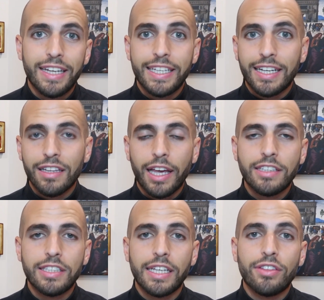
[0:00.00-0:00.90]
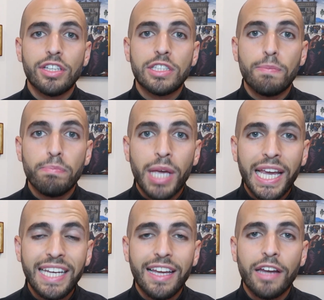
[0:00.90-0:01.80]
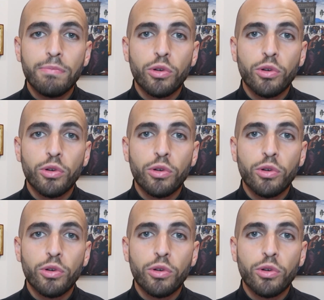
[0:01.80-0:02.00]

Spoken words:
neglecting this main and